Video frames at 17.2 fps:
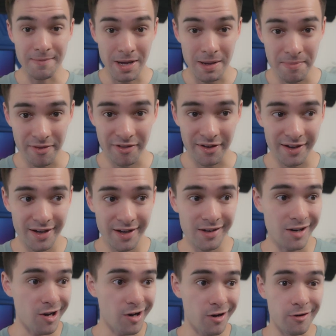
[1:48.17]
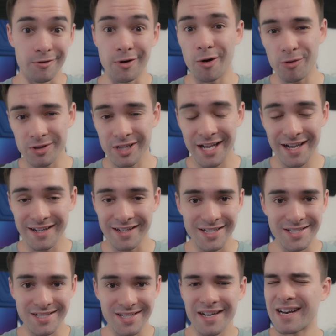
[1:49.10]
might be thinking, oh, OLED,
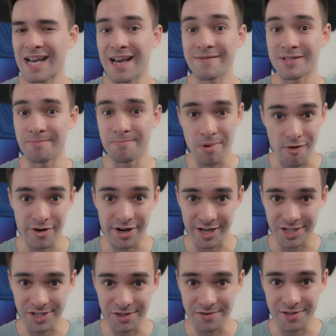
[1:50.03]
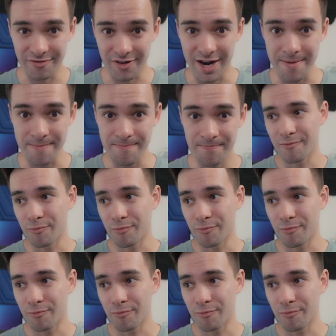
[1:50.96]
it's gonna have some burn-in issues, right?